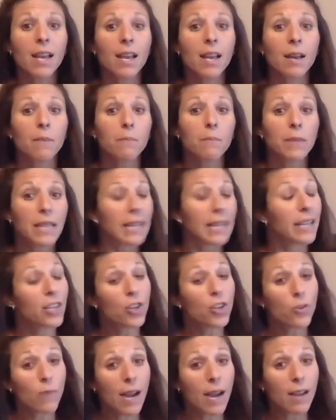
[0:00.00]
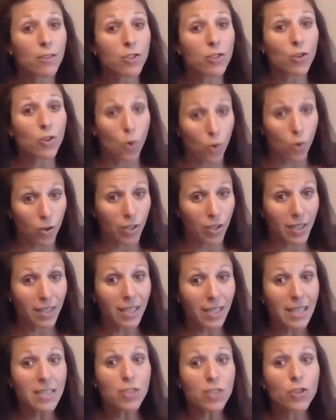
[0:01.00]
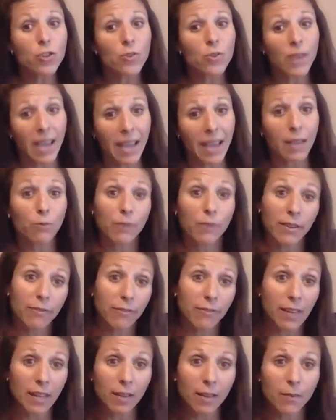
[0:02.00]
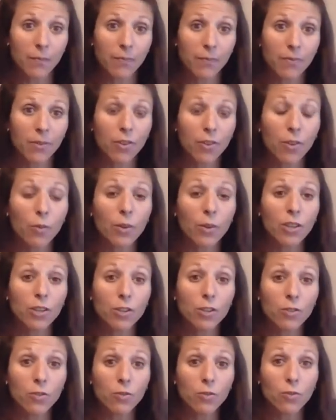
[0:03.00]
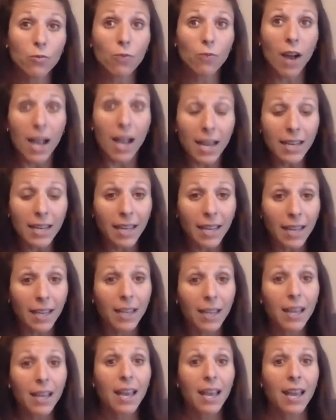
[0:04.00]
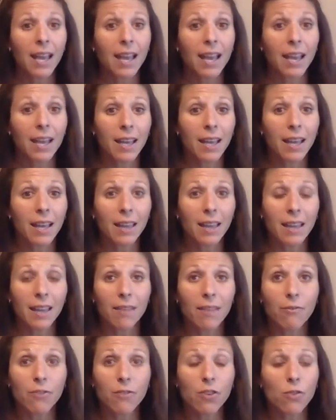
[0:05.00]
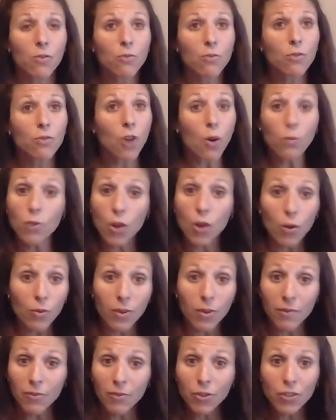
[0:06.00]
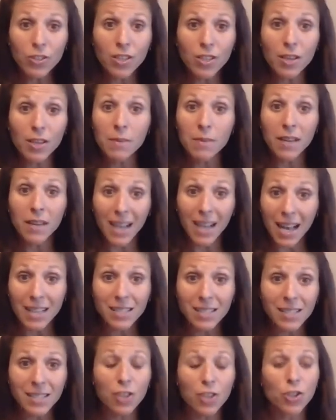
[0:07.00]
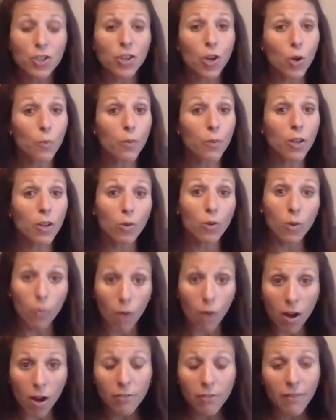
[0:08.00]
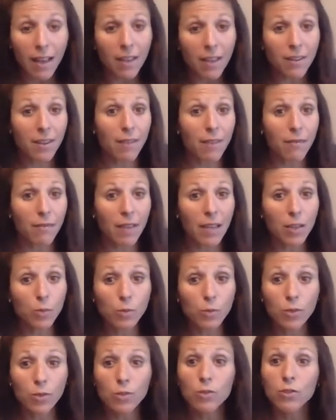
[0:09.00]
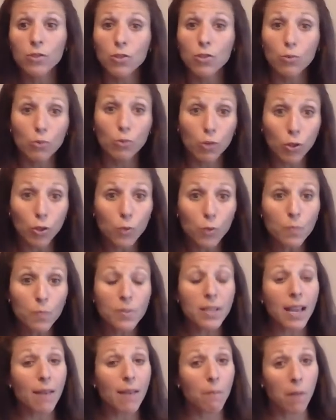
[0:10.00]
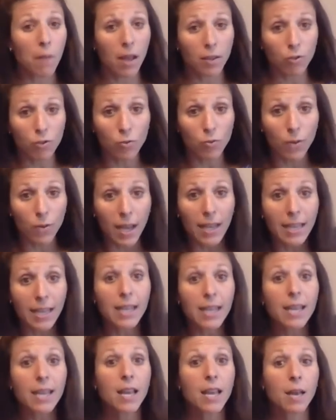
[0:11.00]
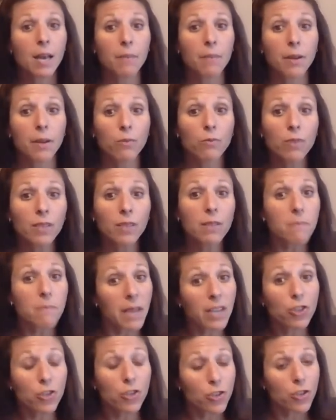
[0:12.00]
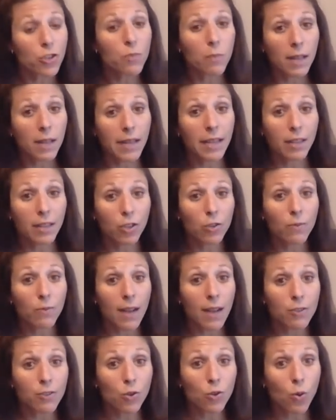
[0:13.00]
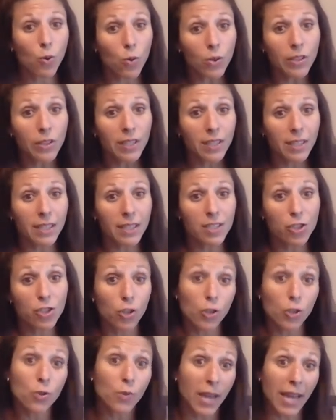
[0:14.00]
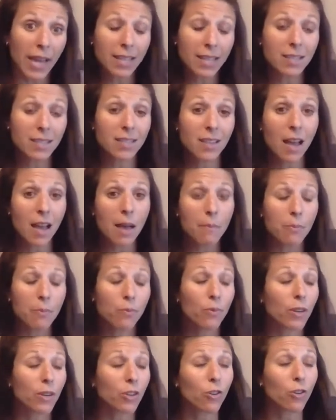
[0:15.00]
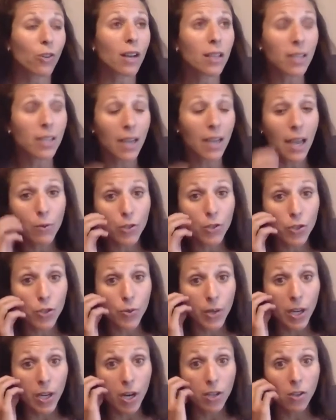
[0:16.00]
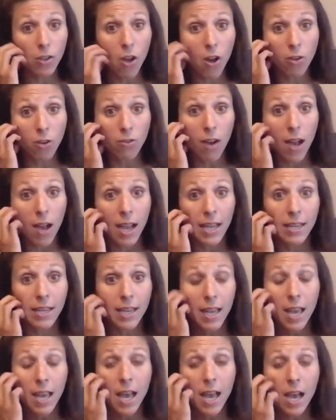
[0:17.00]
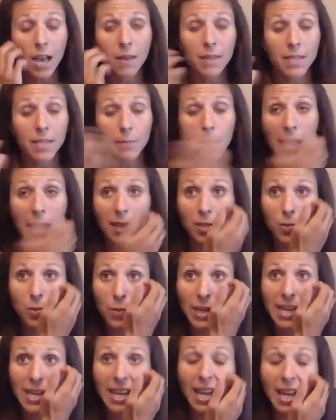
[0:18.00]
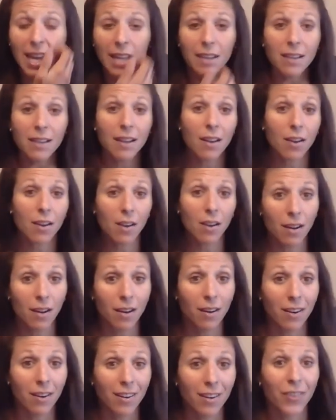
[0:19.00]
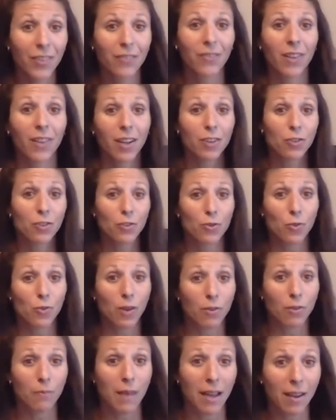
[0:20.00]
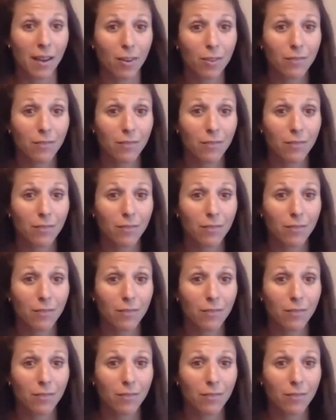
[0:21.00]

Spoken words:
Plan your routes accordingly so you can refill. So when you're riding, if you don't know if there's going to be a gas station open or a water fountain available, do loops, have bottles ready, but really make sure you plan your routes accordingly so you can stop. When Corral and I were doing our long ride this past weekend, our 112 mile,